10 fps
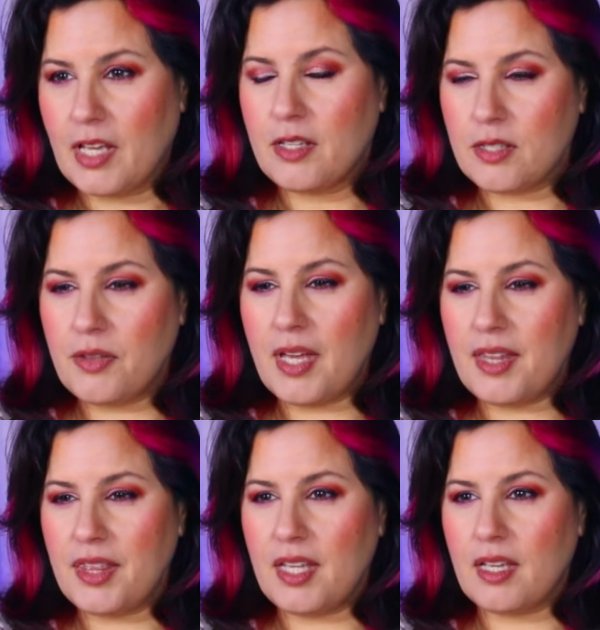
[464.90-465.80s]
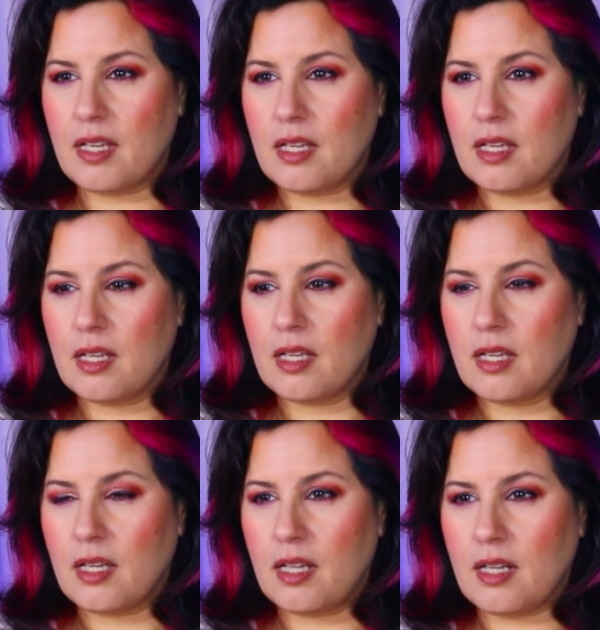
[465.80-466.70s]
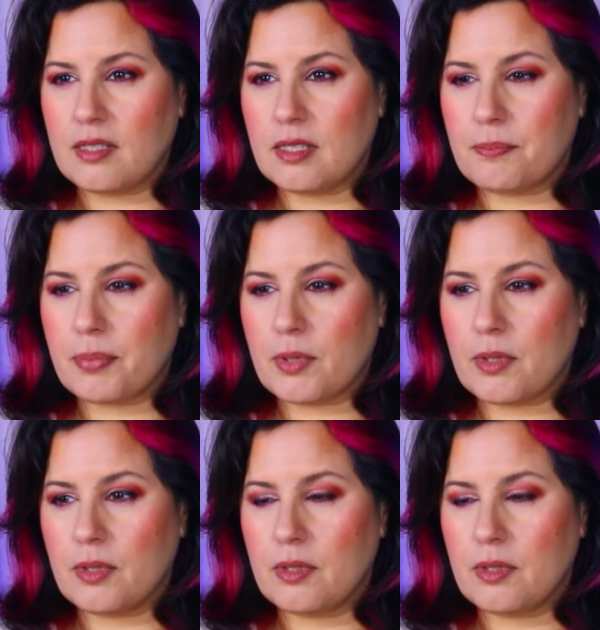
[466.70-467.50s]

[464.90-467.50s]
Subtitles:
So they think he lost his pearl.